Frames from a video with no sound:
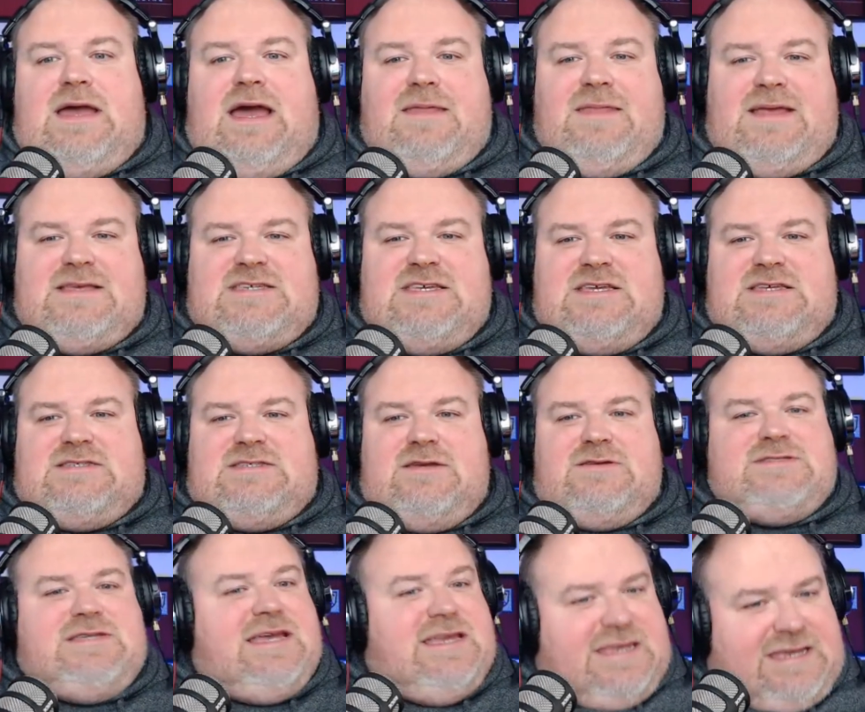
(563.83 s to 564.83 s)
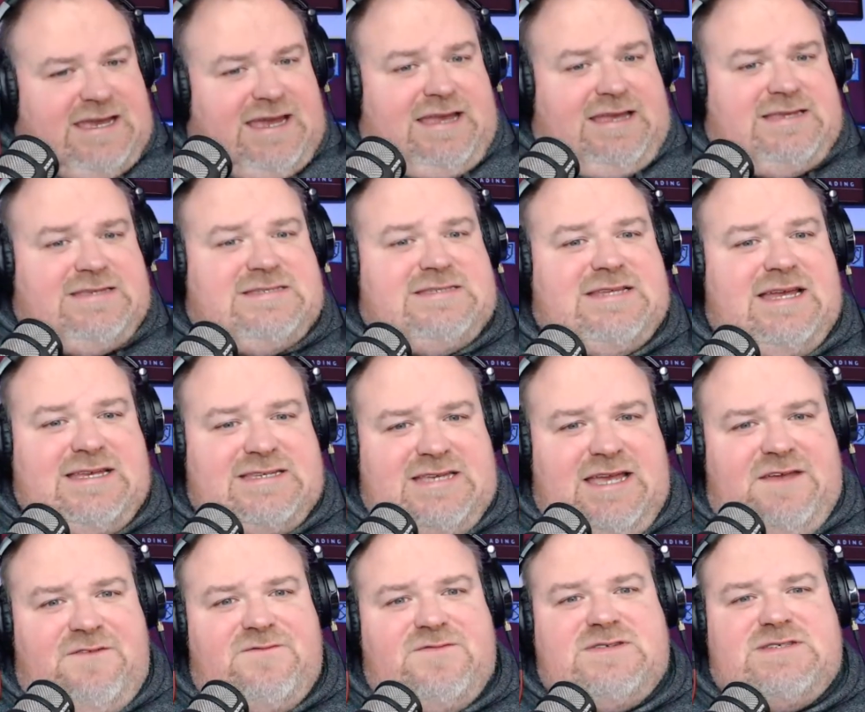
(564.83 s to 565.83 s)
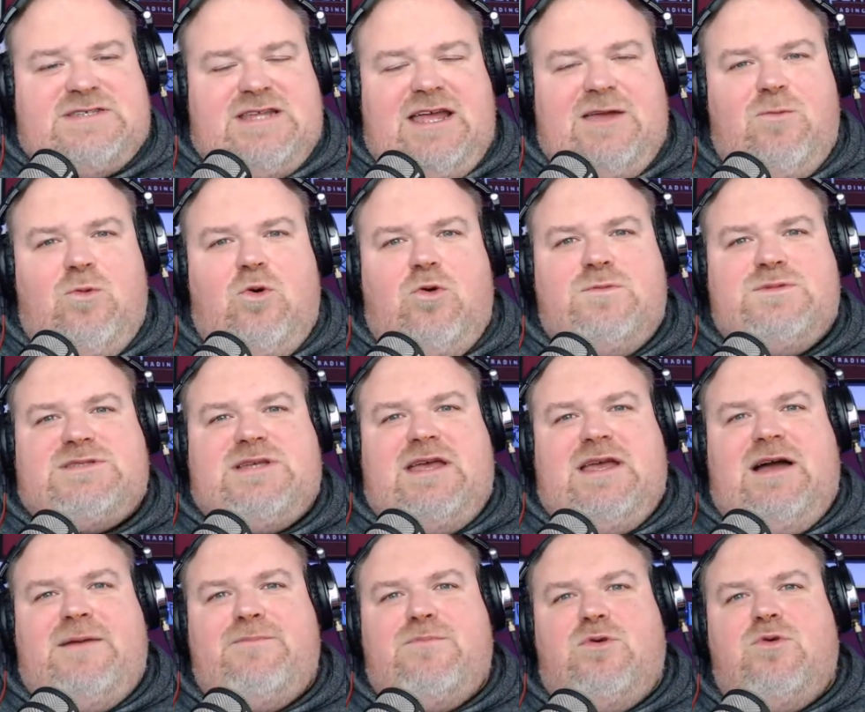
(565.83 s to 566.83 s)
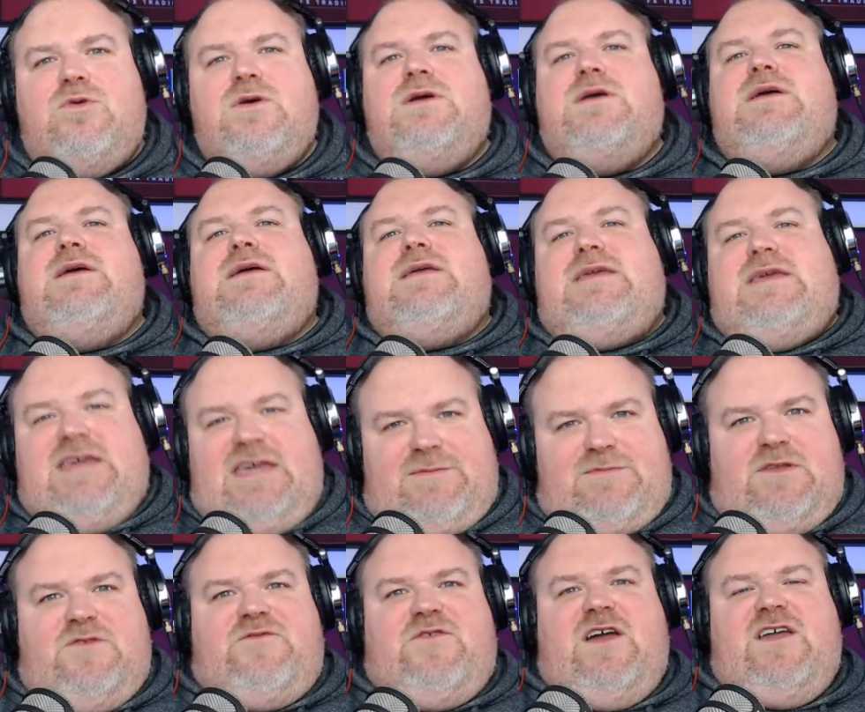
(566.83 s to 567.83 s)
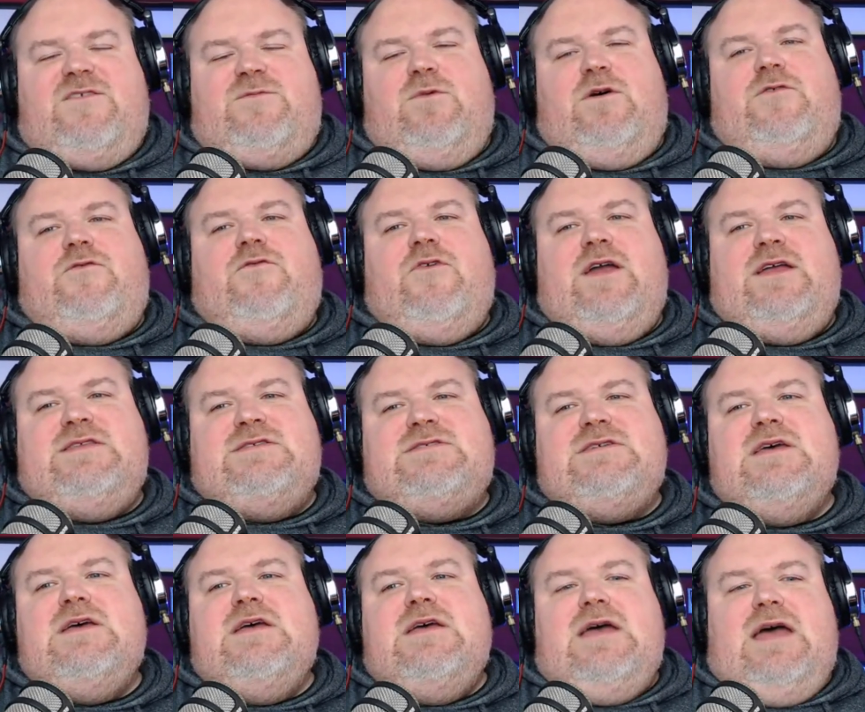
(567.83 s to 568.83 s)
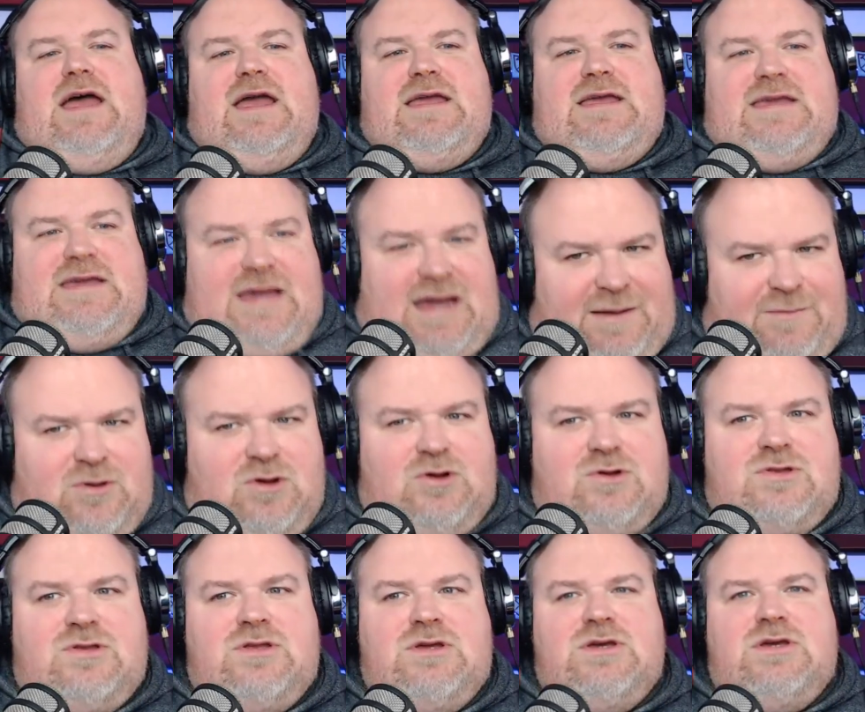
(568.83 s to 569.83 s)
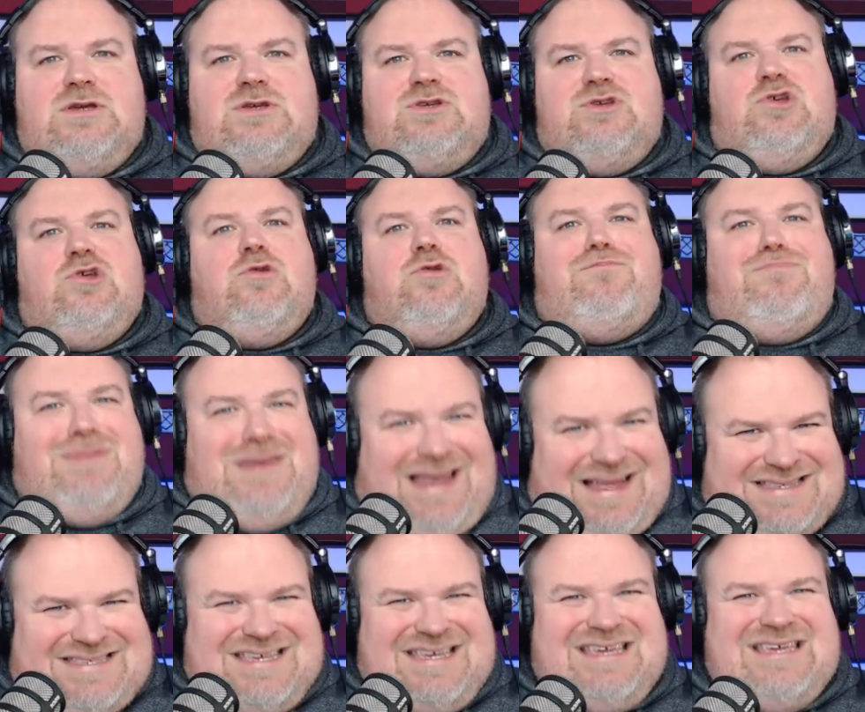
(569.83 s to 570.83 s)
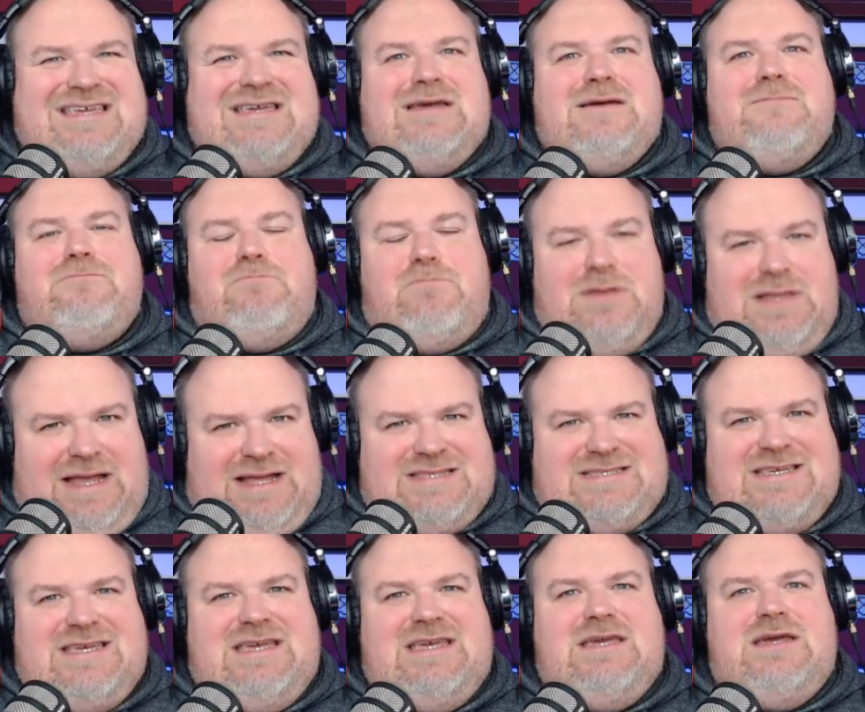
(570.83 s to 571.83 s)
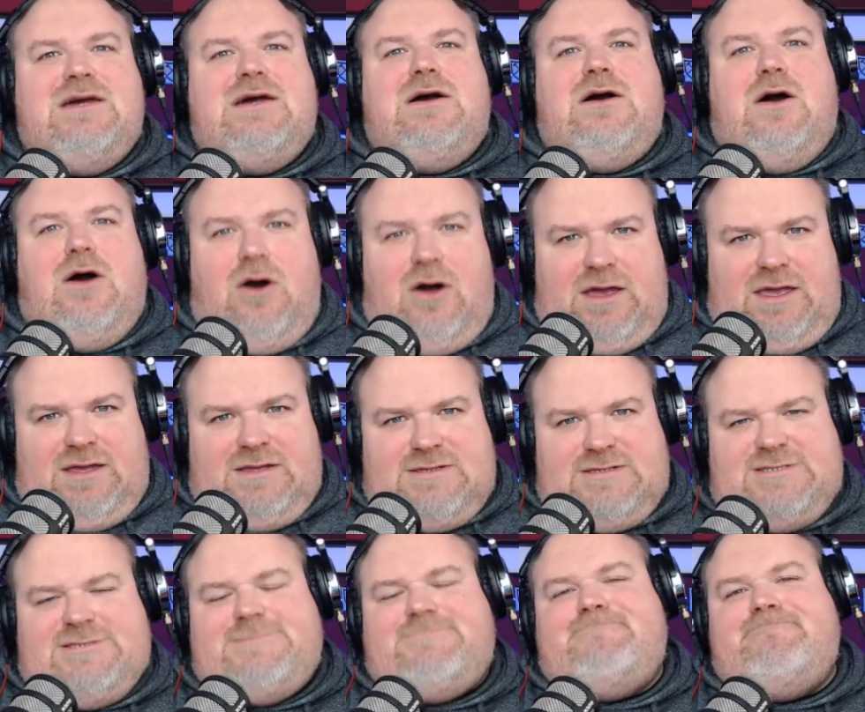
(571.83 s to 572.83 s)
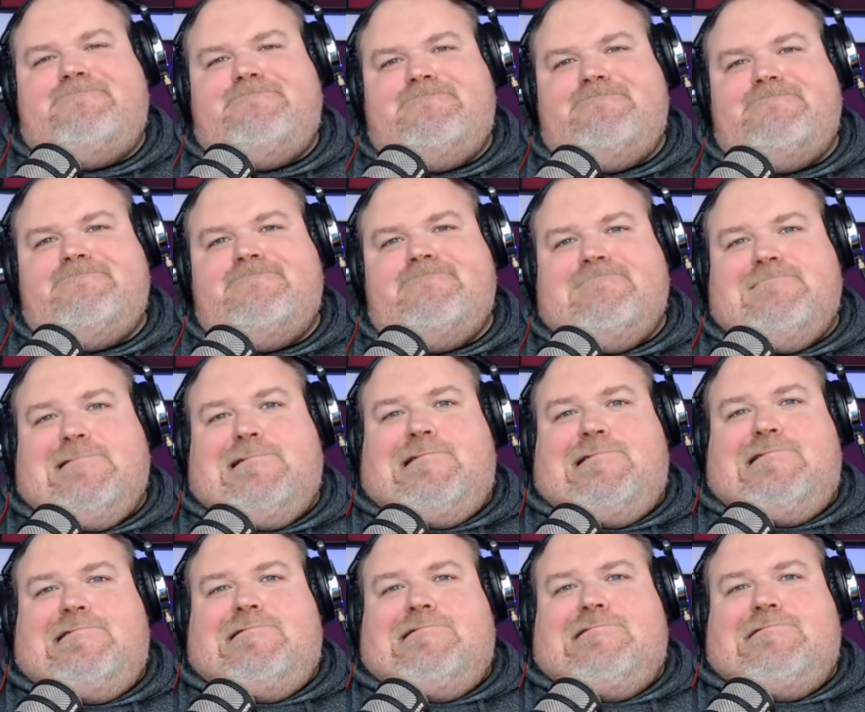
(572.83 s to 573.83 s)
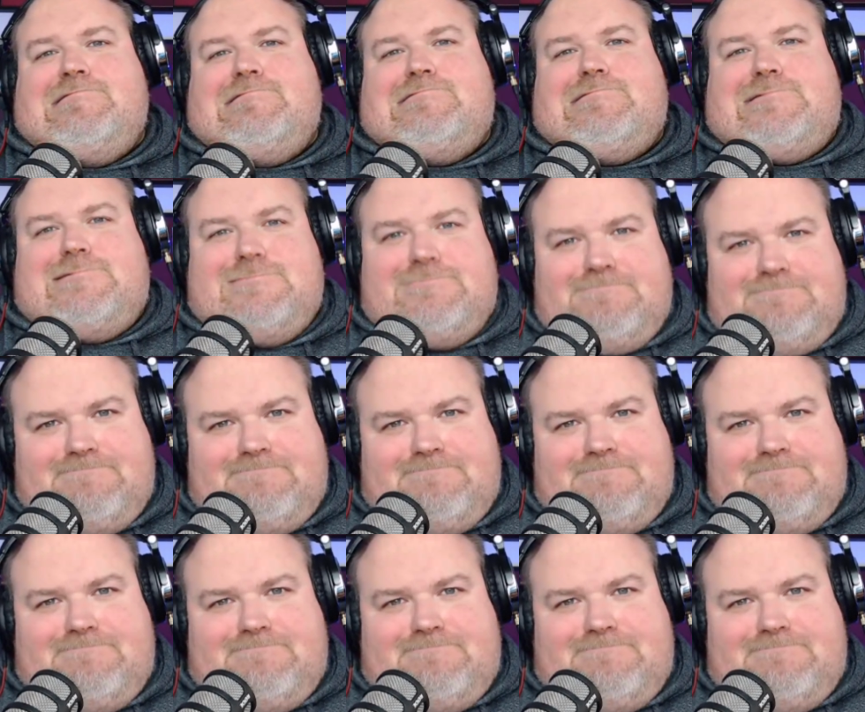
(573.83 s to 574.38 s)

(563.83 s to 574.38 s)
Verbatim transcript: And that's it. So take care, stay safe, stay warm, stay humble, keep the faith, my friends, and come on, you bloody bloody irons. Irons!